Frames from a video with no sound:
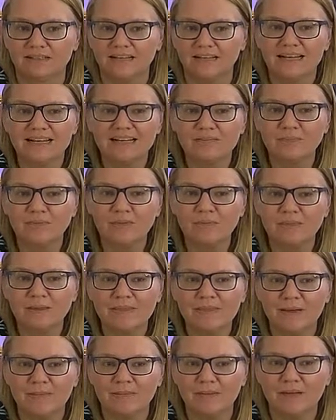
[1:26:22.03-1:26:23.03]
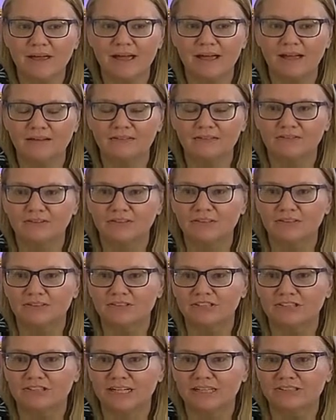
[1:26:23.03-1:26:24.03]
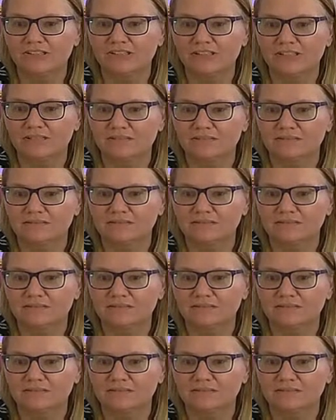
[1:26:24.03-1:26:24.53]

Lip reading: It won't be that bad for you to change it.